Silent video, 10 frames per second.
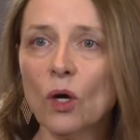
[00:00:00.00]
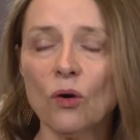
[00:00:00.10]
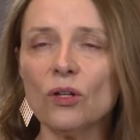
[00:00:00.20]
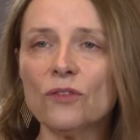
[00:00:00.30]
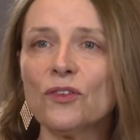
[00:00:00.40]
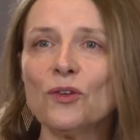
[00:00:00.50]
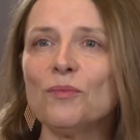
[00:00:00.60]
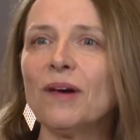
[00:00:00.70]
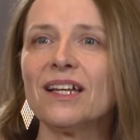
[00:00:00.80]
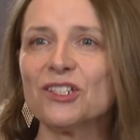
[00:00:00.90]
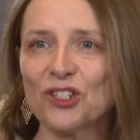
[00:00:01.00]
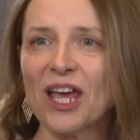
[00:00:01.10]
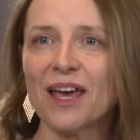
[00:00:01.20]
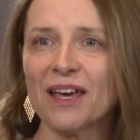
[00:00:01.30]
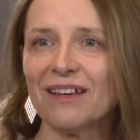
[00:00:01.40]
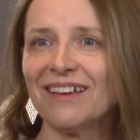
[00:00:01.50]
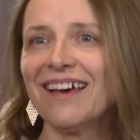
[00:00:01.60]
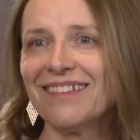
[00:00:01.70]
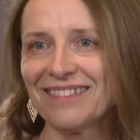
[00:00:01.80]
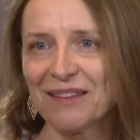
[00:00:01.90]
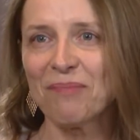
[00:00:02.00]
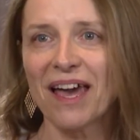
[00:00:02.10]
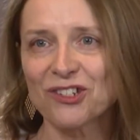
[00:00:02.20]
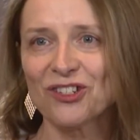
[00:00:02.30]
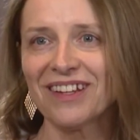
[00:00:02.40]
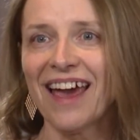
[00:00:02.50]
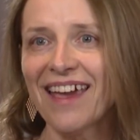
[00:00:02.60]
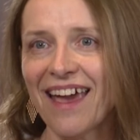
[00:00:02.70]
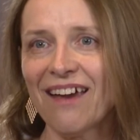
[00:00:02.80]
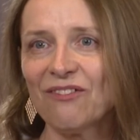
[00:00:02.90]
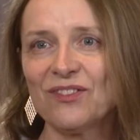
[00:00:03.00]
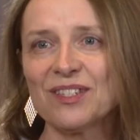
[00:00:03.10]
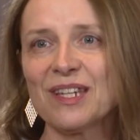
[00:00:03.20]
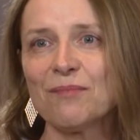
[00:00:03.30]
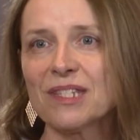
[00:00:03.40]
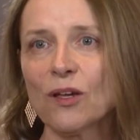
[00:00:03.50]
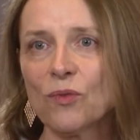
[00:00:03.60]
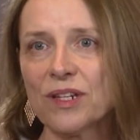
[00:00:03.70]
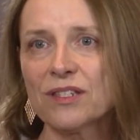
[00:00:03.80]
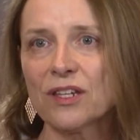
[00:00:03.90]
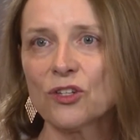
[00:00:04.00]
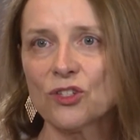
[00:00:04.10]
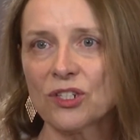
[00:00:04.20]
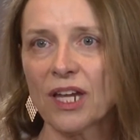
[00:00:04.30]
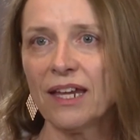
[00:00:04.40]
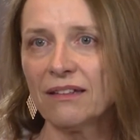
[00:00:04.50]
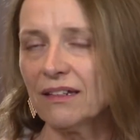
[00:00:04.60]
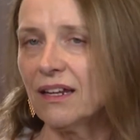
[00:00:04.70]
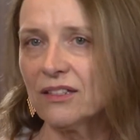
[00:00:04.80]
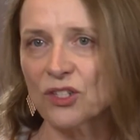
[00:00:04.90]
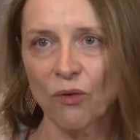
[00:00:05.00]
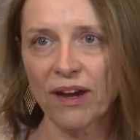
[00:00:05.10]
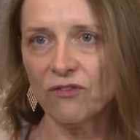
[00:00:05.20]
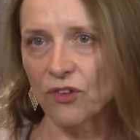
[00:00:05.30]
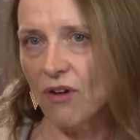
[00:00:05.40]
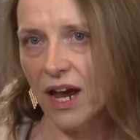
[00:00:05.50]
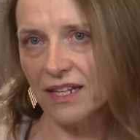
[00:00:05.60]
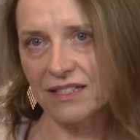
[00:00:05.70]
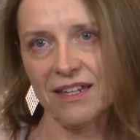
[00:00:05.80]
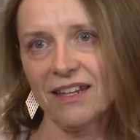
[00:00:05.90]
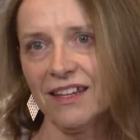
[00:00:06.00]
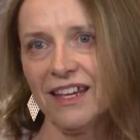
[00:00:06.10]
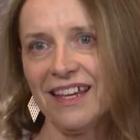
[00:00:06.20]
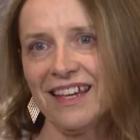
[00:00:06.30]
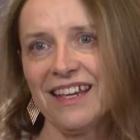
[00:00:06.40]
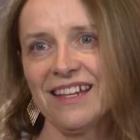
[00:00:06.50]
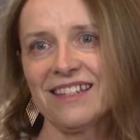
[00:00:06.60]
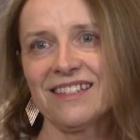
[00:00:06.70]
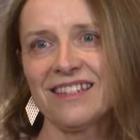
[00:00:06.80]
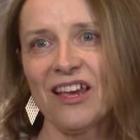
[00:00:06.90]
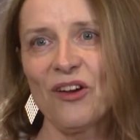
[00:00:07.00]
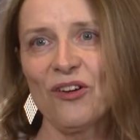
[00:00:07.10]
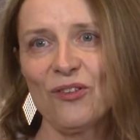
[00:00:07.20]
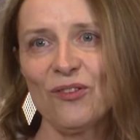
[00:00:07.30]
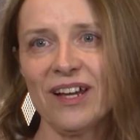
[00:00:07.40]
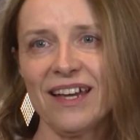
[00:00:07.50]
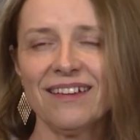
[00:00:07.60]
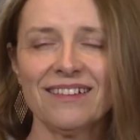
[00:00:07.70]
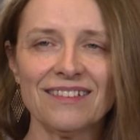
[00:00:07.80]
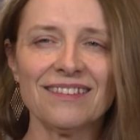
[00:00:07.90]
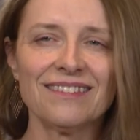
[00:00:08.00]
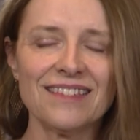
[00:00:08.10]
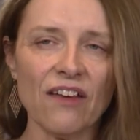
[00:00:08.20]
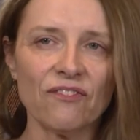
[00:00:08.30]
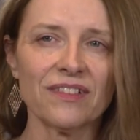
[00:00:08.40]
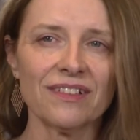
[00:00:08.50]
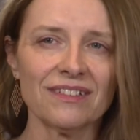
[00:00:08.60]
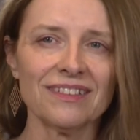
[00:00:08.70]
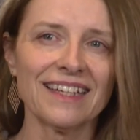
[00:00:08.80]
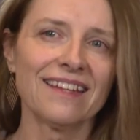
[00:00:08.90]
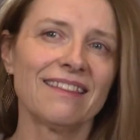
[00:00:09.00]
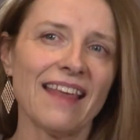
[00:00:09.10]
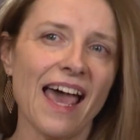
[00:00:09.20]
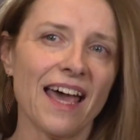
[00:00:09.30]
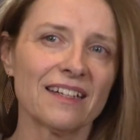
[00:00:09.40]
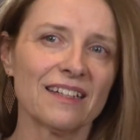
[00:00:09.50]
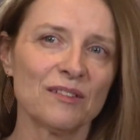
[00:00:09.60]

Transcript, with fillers: all of whom share the passion I have for stem cell research in its great variety. So uh, definitely that